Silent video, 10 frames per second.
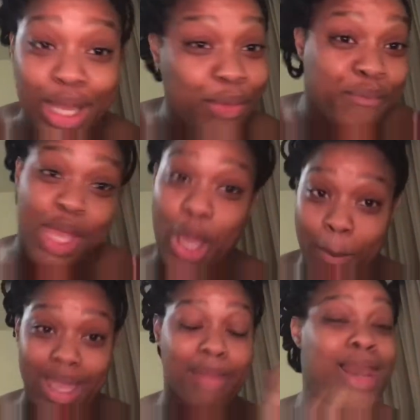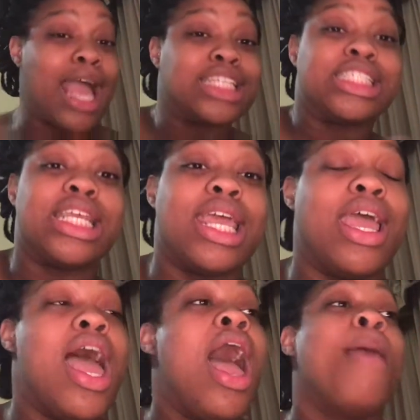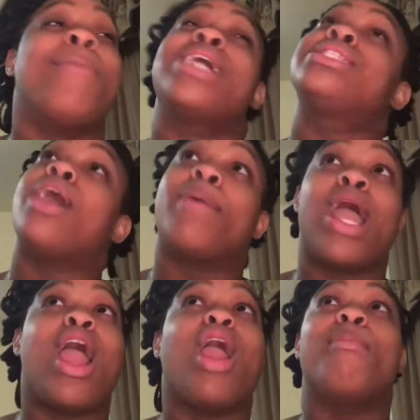You feel me? I'm like, shit, my stomach hurt,